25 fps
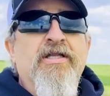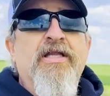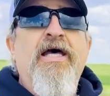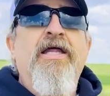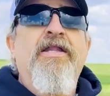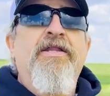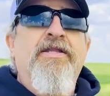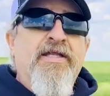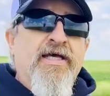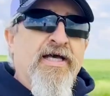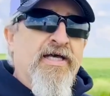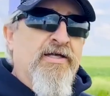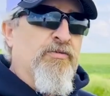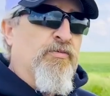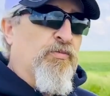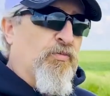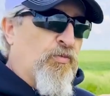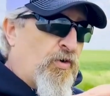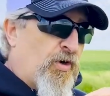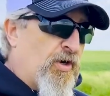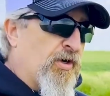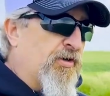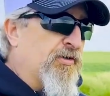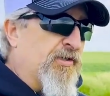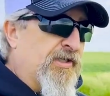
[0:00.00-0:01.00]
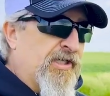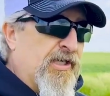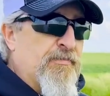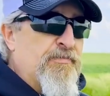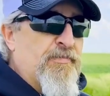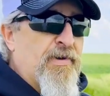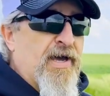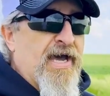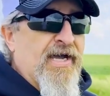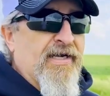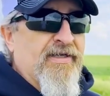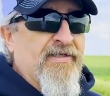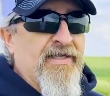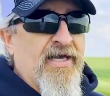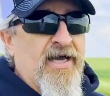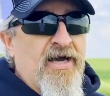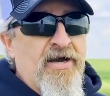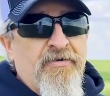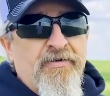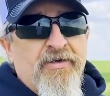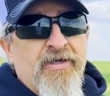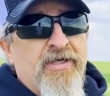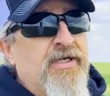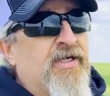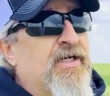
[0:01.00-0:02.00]
letting that water get back
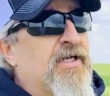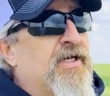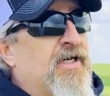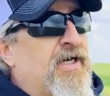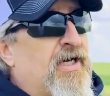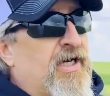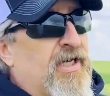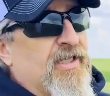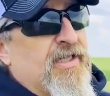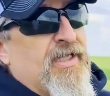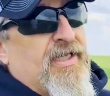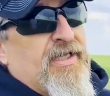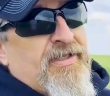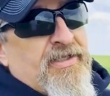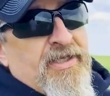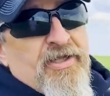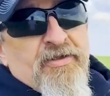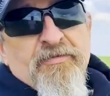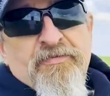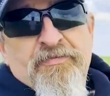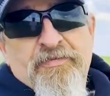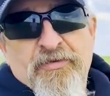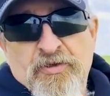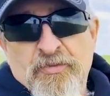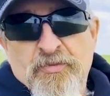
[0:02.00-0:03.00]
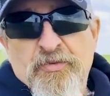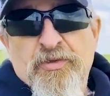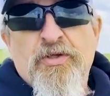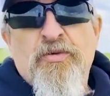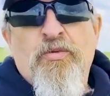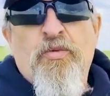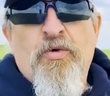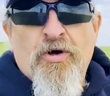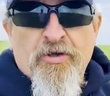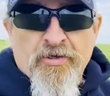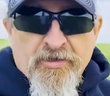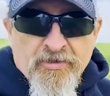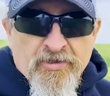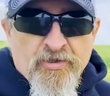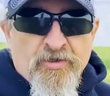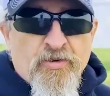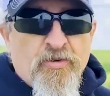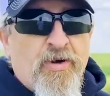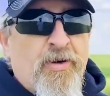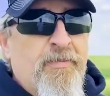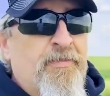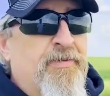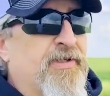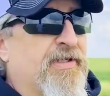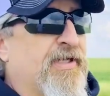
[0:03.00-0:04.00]
down, unlike the other field where the water can
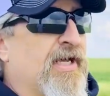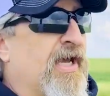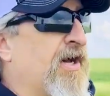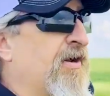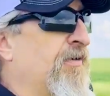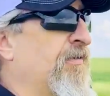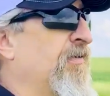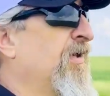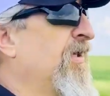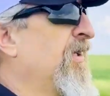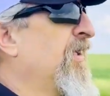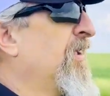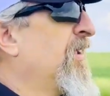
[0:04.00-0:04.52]
go up and down.